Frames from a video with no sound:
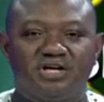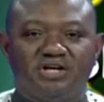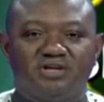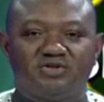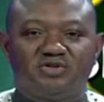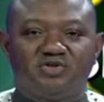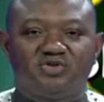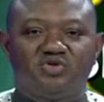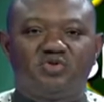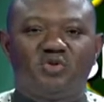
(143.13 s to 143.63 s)
to
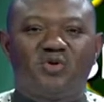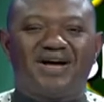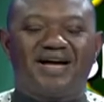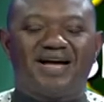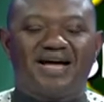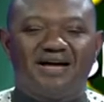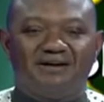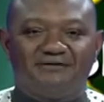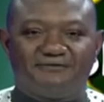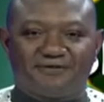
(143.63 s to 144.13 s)
do
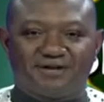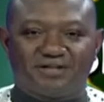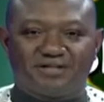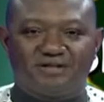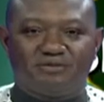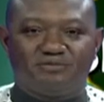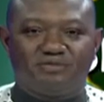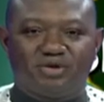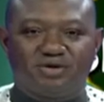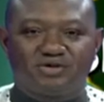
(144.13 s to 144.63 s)

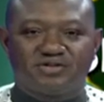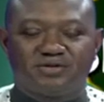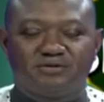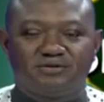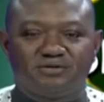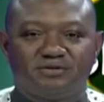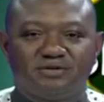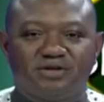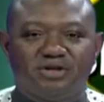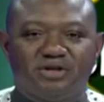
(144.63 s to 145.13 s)
everything
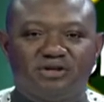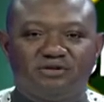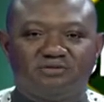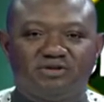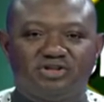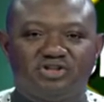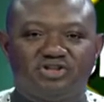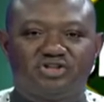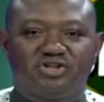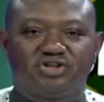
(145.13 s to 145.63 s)
possible to
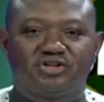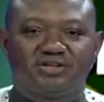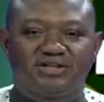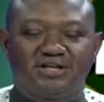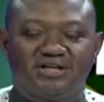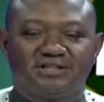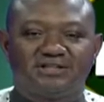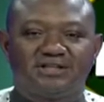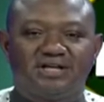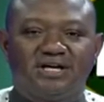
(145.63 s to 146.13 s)
ensure that